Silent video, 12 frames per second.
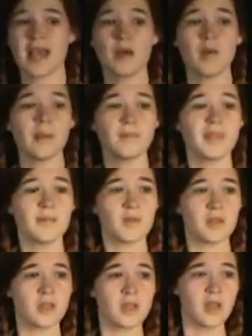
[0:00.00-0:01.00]
I want
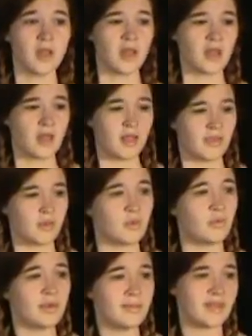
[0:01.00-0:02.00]
people that
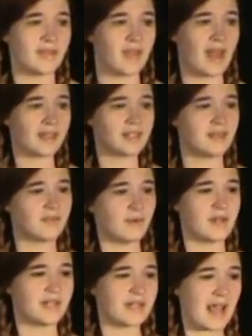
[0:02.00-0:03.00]
will read me the lines we've
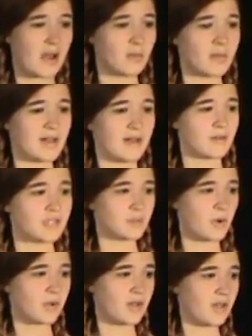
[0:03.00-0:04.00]
written down but never
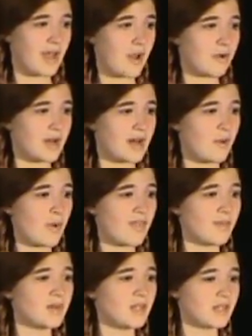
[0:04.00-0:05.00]
spoken aloud, and I want
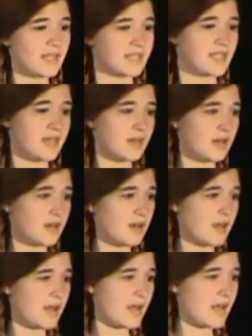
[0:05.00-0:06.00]
them to listen
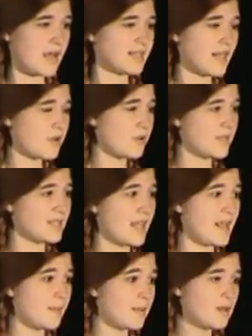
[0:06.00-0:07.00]
as I do the
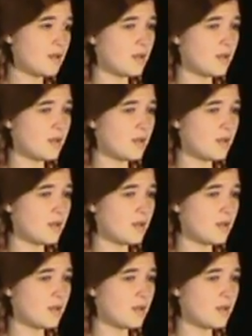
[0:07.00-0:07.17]
same.